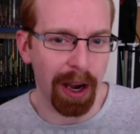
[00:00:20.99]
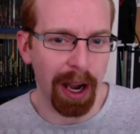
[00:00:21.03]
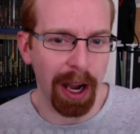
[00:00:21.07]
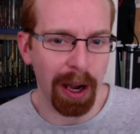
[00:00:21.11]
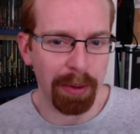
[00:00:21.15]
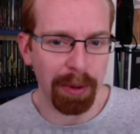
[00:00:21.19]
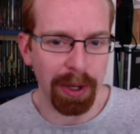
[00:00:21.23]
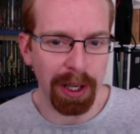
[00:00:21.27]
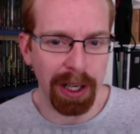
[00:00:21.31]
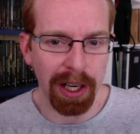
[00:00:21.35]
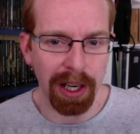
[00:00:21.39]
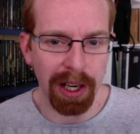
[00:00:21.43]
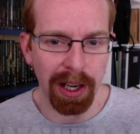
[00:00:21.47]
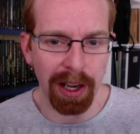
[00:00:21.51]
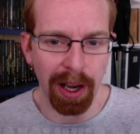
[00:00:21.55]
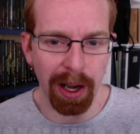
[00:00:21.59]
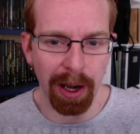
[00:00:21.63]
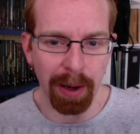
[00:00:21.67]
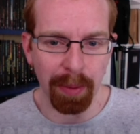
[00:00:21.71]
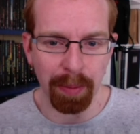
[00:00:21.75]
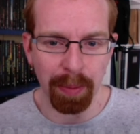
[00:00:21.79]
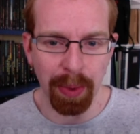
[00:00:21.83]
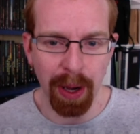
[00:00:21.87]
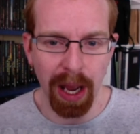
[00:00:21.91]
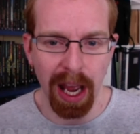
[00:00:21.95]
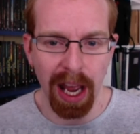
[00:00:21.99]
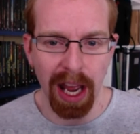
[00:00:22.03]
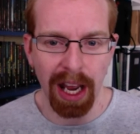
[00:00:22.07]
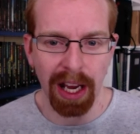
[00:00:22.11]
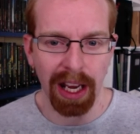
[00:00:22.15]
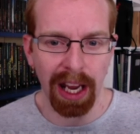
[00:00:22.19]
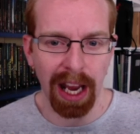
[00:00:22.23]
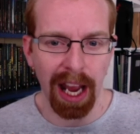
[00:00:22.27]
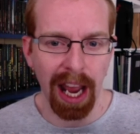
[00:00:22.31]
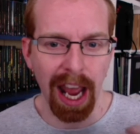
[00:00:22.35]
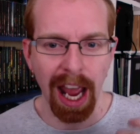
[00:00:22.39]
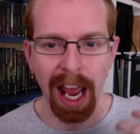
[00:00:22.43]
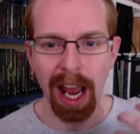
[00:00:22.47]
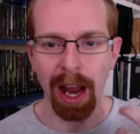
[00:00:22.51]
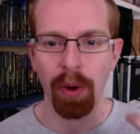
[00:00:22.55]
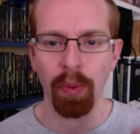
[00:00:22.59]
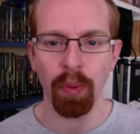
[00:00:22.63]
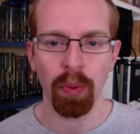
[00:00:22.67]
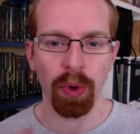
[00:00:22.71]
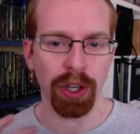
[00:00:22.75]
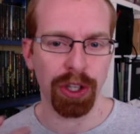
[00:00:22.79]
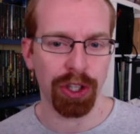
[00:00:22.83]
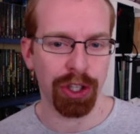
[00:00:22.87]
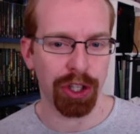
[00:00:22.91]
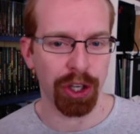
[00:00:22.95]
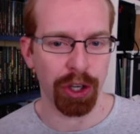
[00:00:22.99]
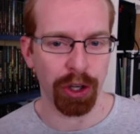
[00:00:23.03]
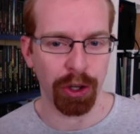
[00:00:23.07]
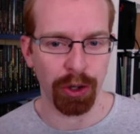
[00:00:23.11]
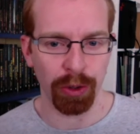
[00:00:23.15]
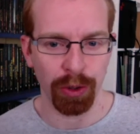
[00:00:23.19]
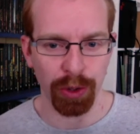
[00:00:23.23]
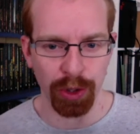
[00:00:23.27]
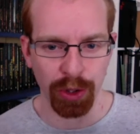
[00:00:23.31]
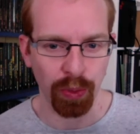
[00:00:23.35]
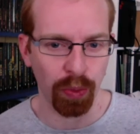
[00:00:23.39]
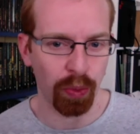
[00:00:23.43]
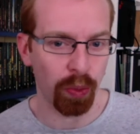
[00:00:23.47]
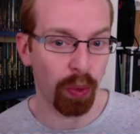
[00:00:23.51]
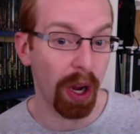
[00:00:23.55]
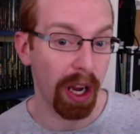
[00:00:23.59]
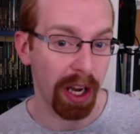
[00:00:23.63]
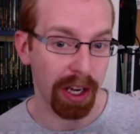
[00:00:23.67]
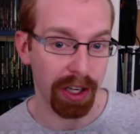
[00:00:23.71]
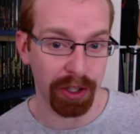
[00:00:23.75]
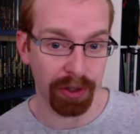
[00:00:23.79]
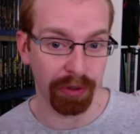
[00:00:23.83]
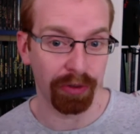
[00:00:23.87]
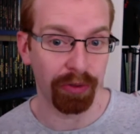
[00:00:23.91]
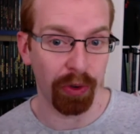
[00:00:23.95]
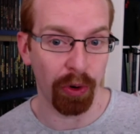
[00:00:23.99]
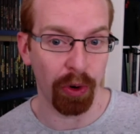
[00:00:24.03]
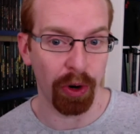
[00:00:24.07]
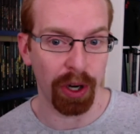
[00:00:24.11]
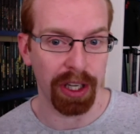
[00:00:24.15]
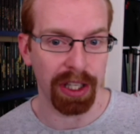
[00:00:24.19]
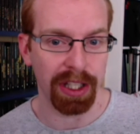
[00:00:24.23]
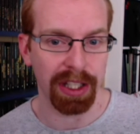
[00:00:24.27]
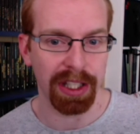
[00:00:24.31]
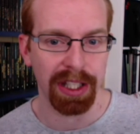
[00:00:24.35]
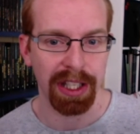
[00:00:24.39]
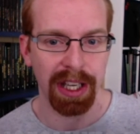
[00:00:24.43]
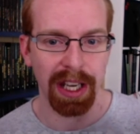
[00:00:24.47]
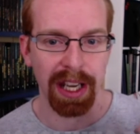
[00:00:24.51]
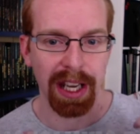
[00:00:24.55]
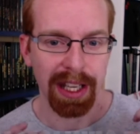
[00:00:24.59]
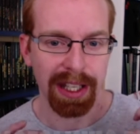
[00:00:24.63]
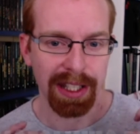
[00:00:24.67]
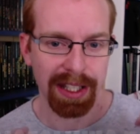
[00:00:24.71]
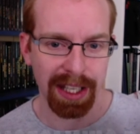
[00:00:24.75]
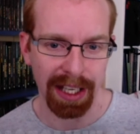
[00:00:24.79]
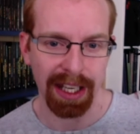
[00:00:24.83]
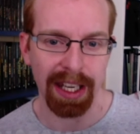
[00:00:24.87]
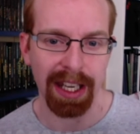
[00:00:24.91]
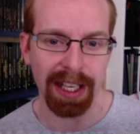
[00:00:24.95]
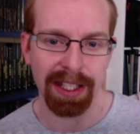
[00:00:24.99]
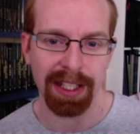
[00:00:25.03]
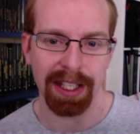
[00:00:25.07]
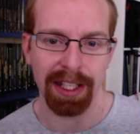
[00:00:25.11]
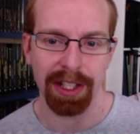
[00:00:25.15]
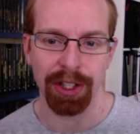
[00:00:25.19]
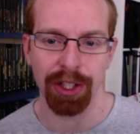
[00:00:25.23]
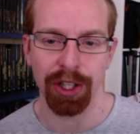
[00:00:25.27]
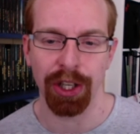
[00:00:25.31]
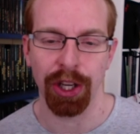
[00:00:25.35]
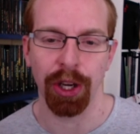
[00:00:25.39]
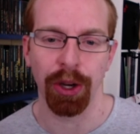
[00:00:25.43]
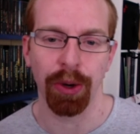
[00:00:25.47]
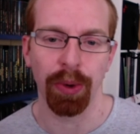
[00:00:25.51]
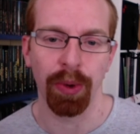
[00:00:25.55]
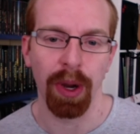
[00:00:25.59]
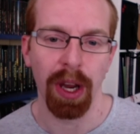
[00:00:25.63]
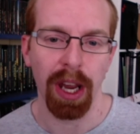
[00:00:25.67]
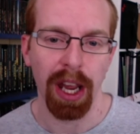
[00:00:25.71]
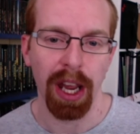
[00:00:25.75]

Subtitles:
I'm going to unpack how we choose which voice to listen to